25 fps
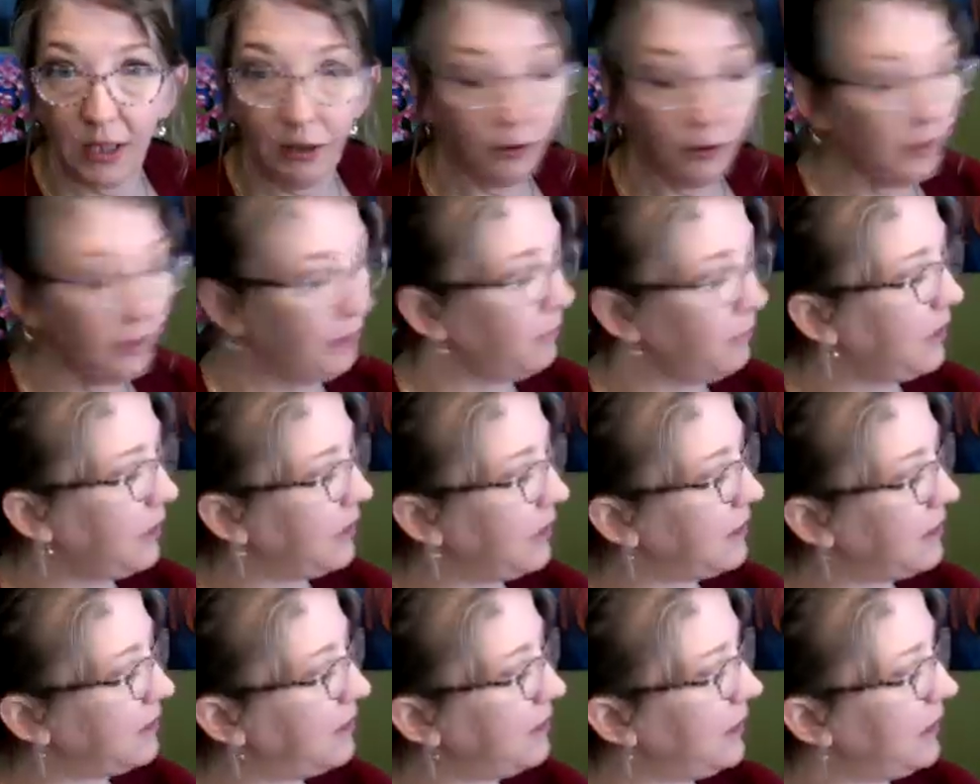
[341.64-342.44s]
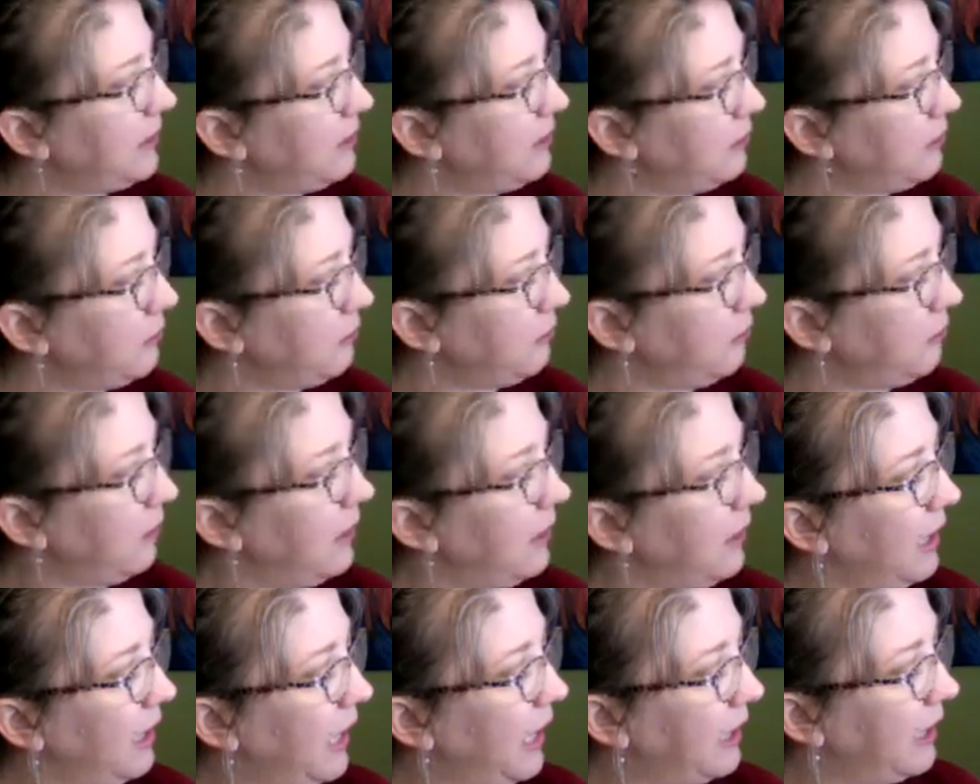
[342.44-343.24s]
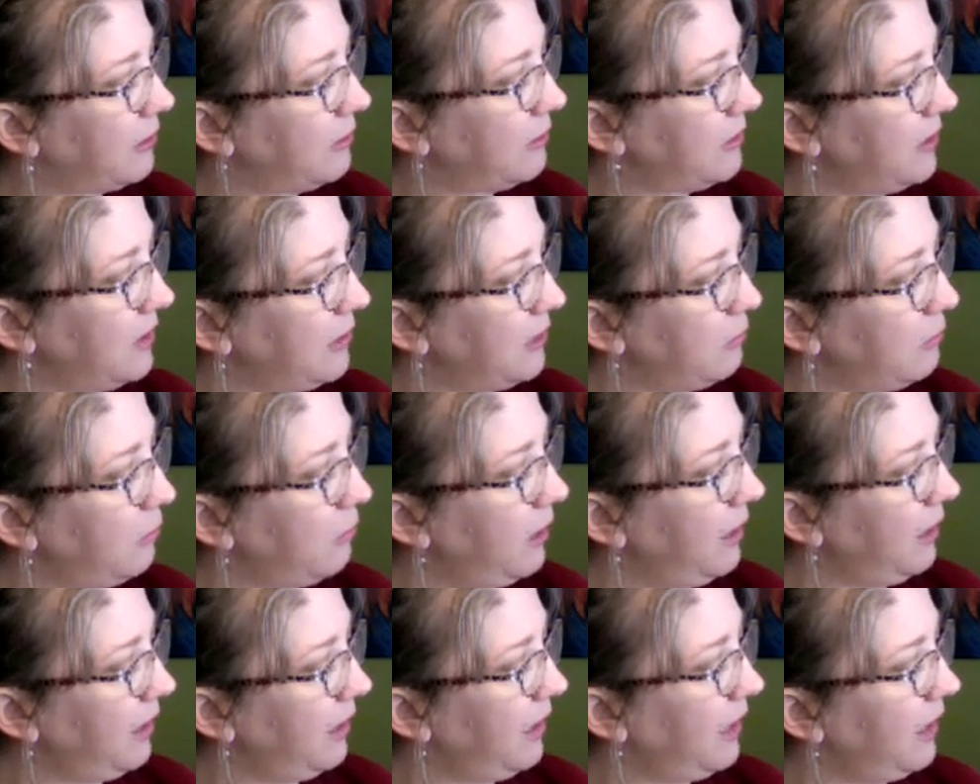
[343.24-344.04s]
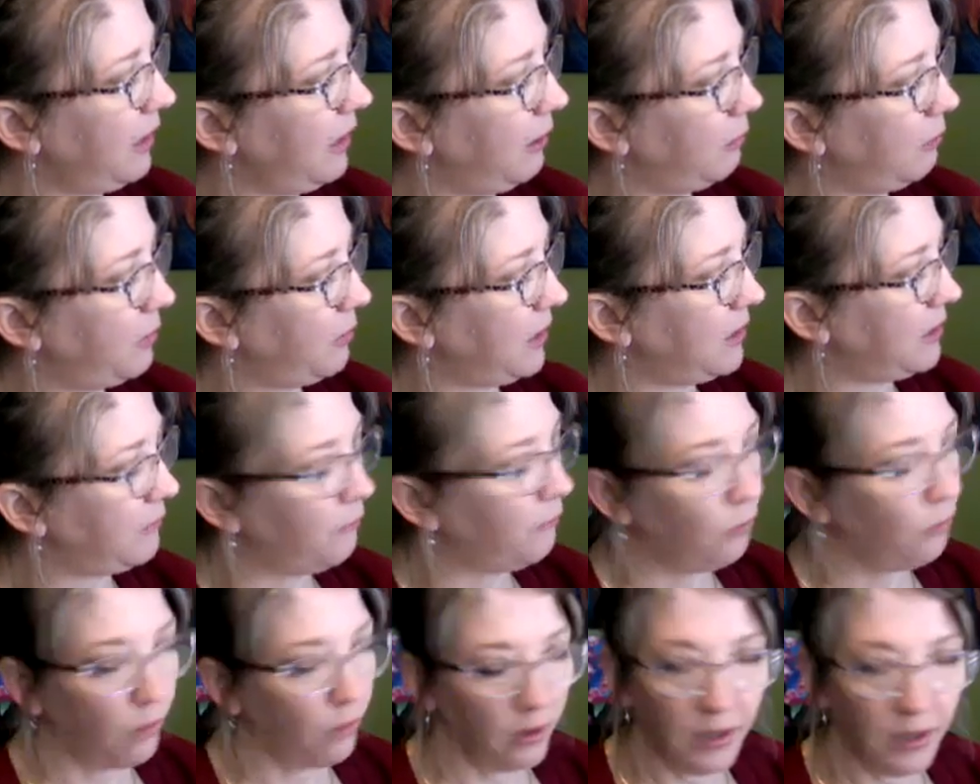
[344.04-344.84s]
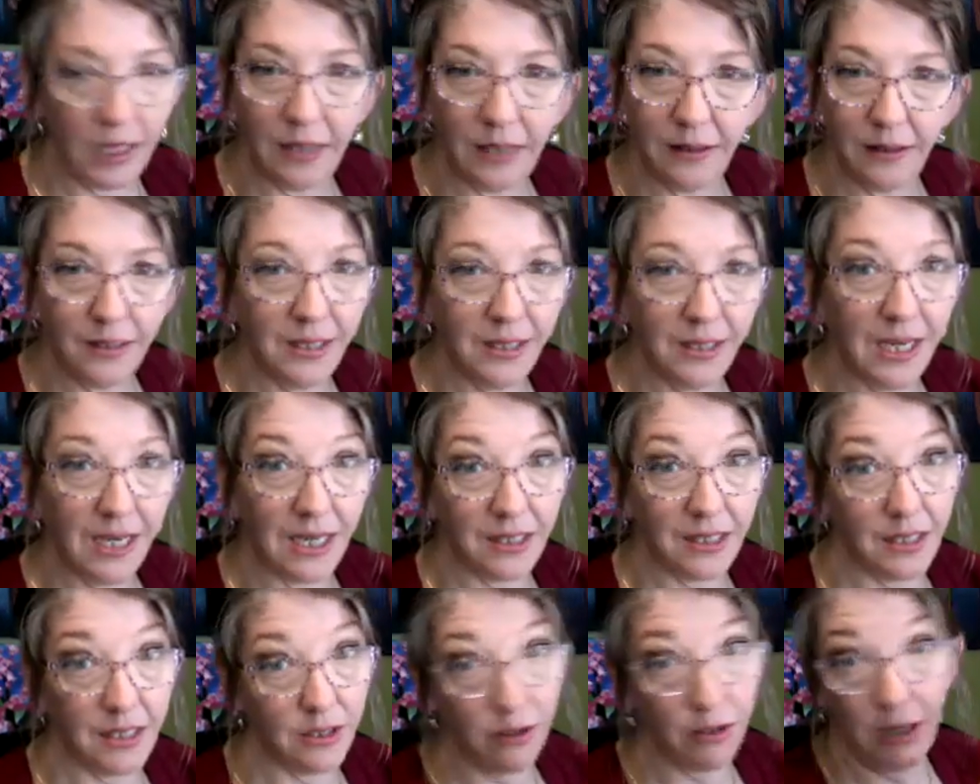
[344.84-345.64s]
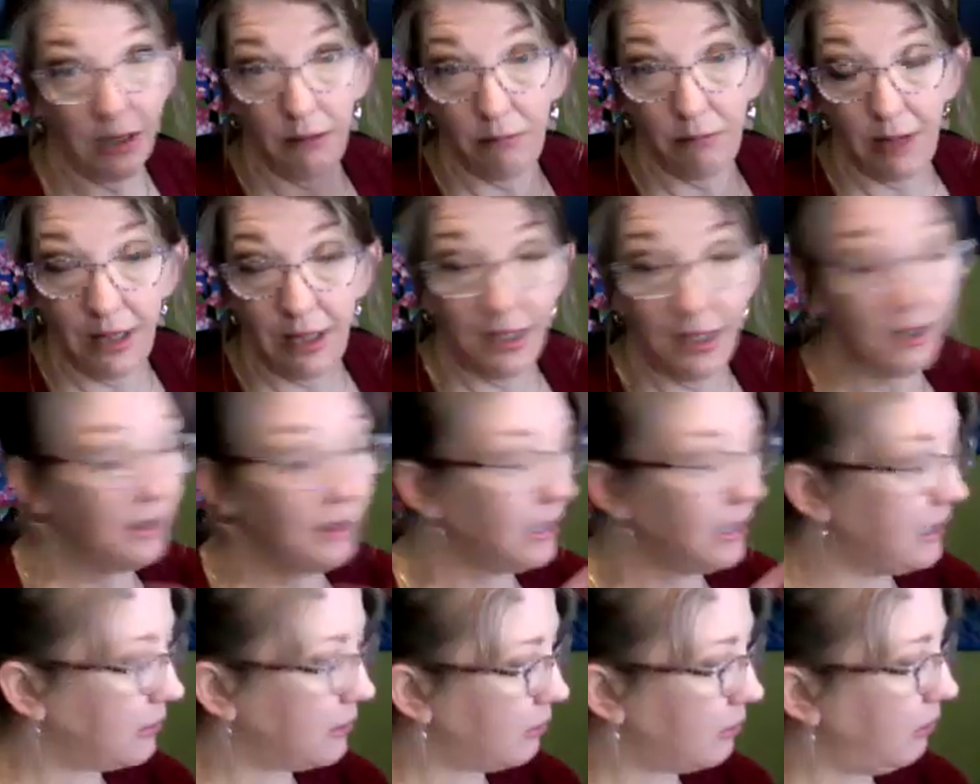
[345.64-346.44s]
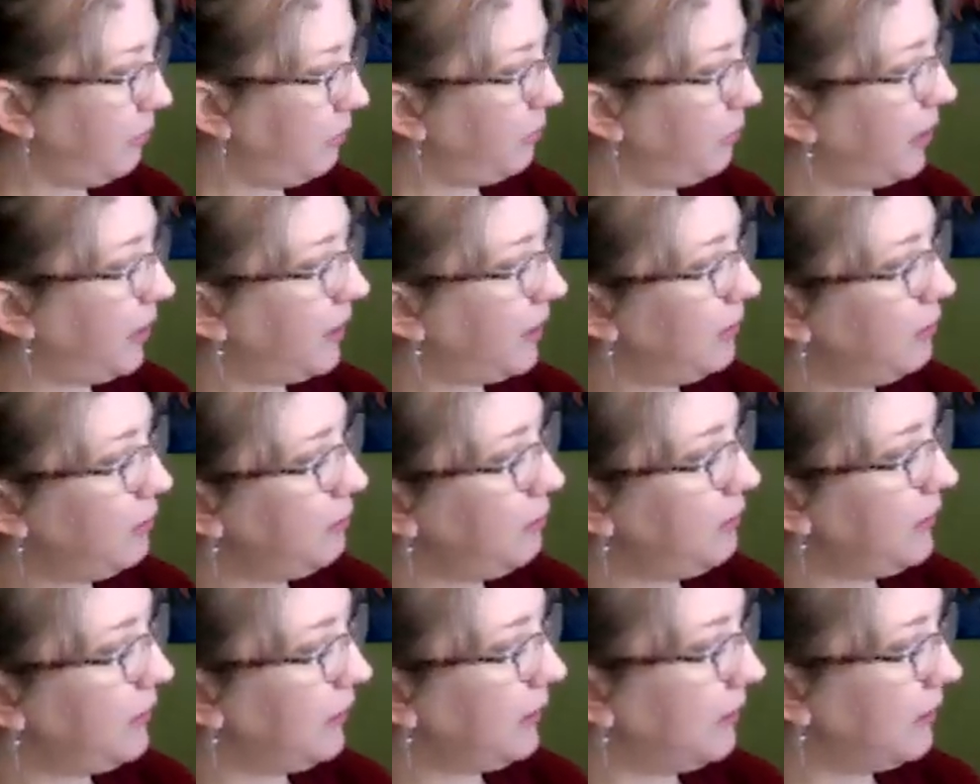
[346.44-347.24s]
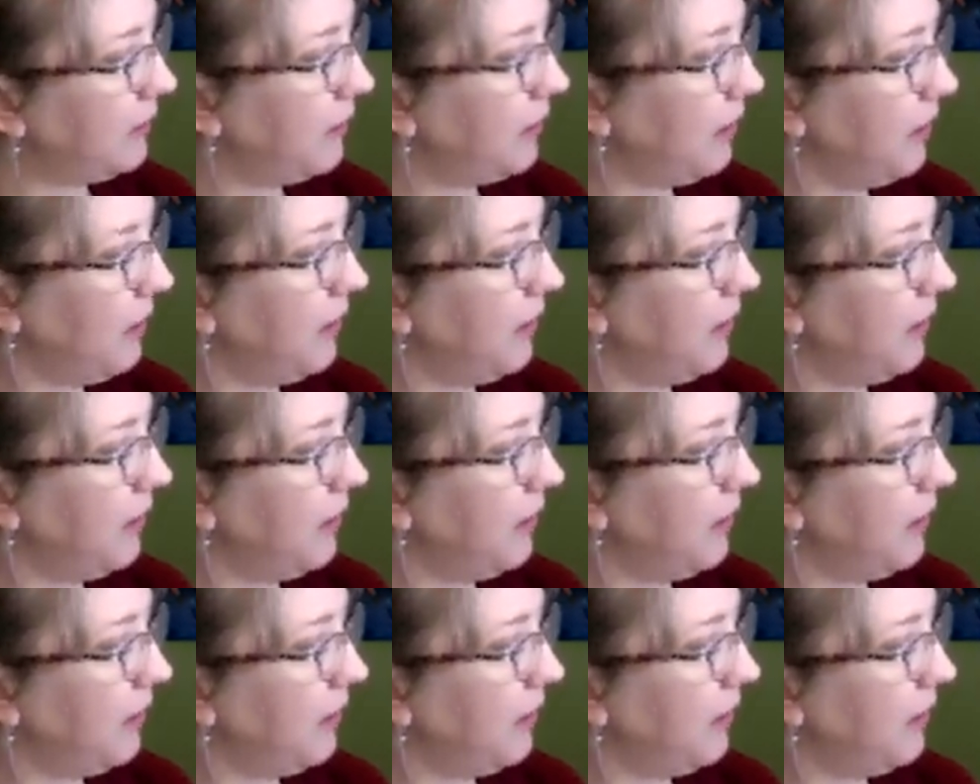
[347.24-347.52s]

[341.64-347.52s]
to 30 minutes. Day 2, exercise 1A on page 4 in the text. He's already read it. He's going back and doing it.